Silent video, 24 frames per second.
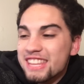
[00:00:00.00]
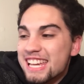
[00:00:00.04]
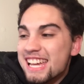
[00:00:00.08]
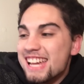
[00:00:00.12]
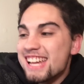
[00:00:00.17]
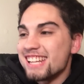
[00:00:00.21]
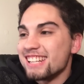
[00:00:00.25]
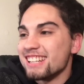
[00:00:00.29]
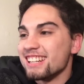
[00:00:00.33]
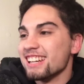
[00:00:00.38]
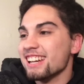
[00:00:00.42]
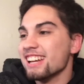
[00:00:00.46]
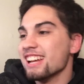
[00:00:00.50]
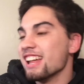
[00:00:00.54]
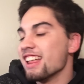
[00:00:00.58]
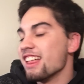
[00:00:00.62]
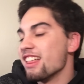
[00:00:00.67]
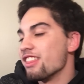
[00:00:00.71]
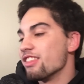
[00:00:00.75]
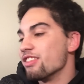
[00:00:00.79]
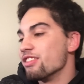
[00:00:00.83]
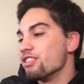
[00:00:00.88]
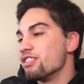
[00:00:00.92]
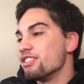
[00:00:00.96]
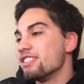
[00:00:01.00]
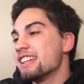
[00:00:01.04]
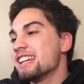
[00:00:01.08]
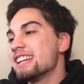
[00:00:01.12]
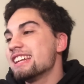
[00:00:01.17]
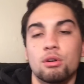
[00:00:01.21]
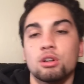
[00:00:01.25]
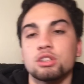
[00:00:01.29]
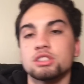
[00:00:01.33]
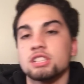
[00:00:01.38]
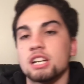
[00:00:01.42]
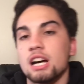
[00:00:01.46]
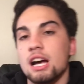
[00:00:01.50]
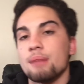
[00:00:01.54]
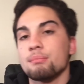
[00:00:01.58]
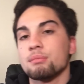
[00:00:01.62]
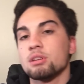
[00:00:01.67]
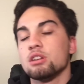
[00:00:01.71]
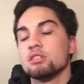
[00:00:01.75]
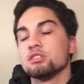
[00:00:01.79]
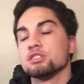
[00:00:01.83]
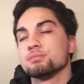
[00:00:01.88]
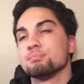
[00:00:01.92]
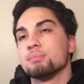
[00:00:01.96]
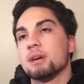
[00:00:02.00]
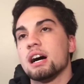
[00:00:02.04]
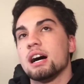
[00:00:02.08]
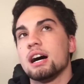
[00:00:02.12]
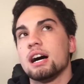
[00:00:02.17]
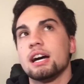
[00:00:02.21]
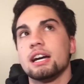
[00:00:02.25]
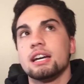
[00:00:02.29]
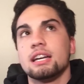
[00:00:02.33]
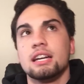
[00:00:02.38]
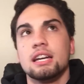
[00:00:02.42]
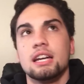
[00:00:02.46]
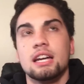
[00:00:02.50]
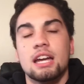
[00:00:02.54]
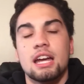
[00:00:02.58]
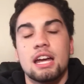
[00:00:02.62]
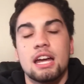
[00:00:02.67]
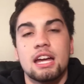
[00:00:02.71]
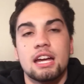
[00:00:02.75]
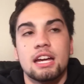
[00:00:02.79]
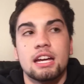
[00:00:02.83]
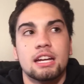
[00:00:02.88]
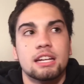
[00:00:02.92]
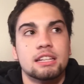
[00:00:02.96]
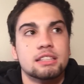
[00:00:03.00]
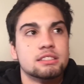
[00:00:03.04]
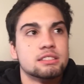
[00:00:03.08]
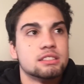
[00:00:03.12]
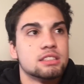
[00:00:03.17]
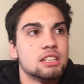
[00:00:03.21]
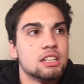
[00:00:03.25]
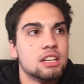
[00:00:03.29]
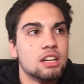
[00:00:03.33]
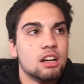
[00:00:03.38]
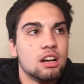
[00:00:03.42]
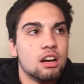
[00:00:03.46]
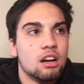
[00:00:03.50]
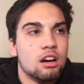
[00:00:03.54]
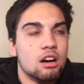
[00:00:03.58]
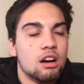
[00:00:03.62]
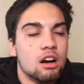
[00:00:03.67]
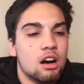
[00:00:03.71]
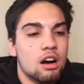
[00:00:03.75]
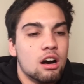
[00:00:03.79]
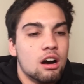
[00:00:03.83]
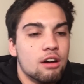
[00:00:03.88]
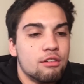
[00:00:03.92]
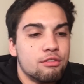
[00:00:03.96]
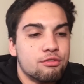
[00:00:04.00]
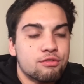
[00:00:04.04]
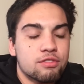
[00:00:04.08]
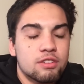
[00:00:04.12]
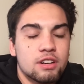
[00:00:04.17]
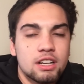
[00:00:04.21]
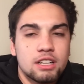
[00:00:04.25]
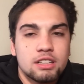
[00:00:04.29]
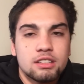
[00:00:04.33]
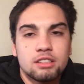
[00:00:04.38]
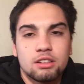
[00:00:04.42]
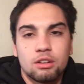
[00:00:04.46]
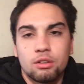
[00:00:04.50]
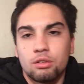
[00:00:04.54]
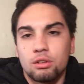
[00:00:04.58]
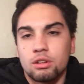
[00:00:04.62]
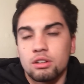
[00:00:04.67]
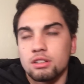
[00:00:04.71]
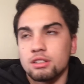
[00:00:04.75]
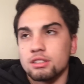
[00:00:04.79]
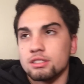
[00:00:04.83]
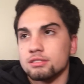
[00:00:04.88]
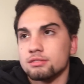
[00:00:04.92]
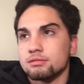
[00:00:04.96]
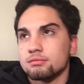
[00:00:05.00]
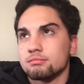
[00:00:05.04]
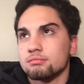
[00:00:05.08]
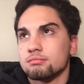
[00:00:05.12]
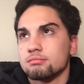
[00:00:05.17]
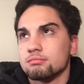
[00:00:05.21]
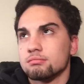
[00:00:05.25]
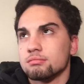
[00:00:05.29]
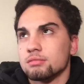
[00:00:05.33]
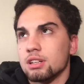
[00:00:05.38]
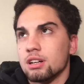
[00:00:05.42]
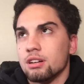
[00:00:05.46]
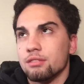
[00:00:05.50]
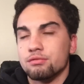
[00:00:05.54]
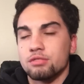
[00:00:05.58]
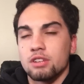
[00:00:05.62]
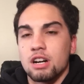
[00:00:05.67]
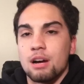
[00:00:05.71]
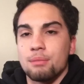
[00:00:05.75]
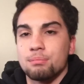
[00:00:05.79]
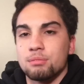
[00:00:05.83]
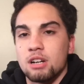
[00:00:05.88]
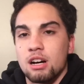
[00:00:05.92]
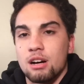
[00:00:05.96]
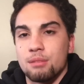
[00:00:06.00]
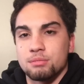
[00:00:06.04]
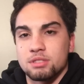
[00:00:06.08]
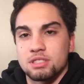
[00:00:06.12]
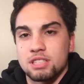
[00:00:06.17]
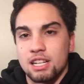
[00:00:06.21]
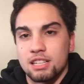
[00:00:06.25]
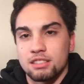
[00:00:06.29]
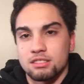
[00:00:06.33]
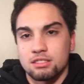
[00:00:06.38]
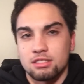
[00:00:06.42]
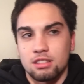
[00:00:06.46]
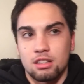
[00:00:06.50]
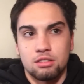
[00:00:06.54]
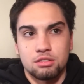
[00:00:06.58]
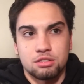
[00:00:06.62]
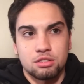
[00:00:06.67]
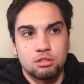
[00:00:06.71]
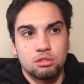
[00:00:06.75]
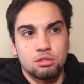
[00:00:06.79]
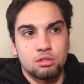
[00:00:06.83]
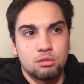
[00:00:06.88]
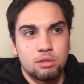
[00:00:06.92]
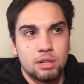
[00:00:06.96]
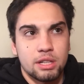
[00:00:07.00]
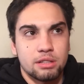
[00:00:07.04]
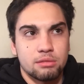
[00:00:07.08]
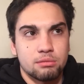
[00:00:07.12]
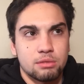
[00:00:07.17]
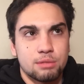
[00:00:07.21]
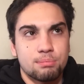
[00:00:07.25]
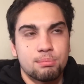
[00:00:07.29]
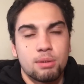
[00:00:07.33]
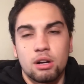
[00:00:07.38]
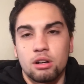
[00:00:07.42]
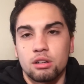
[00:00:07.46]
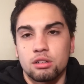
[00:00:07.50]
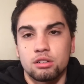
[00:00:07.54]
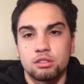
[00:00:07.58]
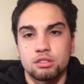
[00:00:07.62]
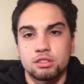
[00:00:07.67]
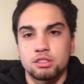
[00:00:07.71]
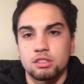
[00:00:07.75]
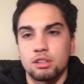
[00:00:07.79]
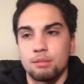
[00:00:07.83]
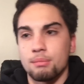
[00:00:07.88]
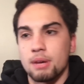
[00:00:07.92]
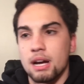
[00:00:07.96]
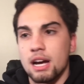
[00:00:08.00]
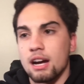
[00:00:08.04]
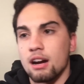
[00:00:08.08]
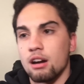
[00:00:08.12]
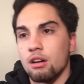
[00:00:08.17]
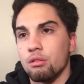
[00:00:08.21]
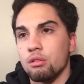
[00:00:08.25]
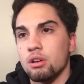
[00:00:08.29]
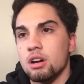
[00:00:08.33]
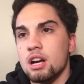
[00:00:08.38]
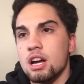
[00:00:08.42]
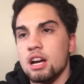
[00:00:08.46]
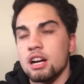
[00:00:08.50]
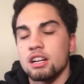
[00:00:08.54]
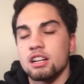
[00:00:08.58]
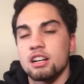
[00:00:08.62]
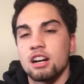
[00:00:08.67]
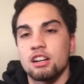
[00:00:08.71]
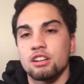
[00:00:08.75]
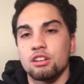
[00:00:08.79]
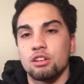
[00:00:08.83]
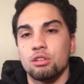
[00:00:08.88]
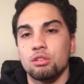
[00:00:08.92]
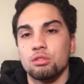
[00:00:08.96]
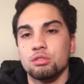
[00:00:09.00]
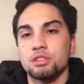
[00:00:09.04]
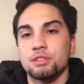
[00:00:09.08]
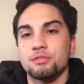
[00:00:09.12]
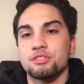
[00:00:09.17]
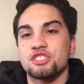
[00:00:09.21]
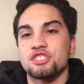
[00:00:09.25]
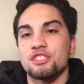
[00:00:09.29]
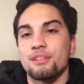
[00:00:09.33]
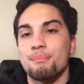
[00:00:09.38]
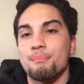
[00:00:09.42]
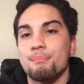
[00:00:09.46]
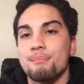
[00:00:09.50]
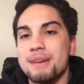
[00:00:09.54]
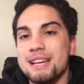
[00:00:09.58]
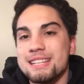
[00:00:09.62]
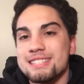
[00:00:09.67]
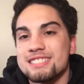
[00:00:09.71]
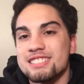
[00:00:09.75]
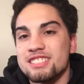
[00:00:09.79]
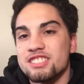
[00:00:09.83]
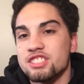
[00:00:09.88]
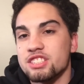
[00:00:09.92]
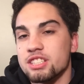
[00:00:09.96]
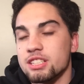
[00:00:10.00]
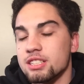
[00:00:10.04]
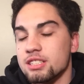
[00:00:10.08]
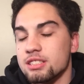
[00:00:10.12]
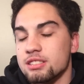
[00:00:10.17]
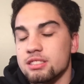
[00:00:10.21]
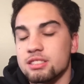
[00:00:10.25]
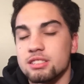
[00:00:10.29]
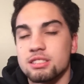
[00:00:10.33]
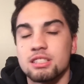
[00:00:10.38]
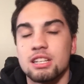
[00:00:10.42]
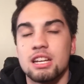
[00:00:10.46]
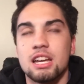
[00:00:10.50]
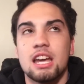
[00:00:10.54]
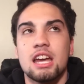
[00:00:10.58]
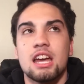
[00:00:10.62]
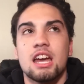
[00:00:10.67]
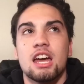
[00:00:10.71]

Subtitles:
then more time goes by, and a friend or of Rob Dahm's that's also acquainted with Parker somehow got a hold of some messages